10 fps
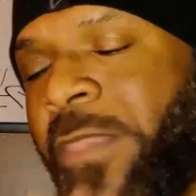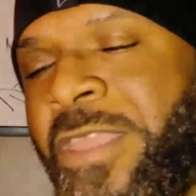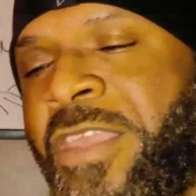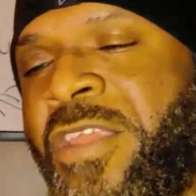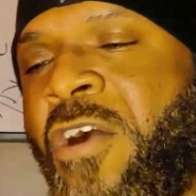
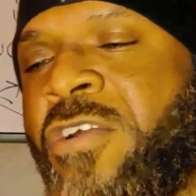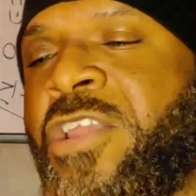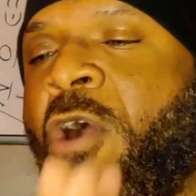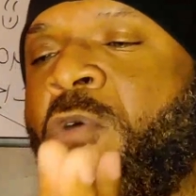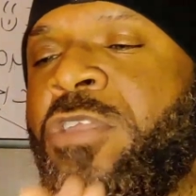You know, you
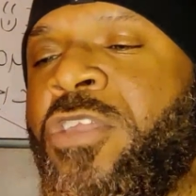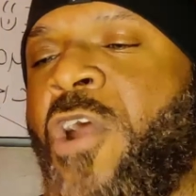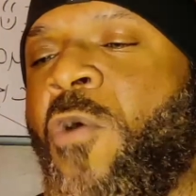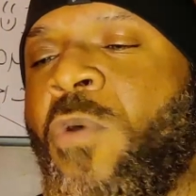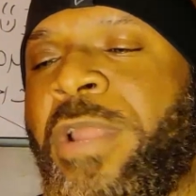
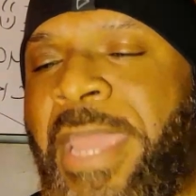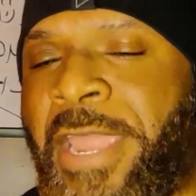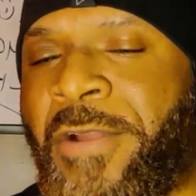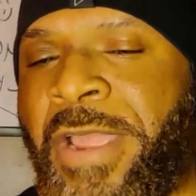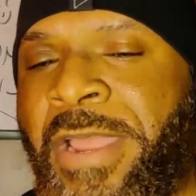don't want to
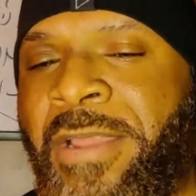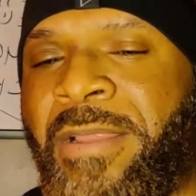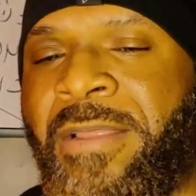hear it.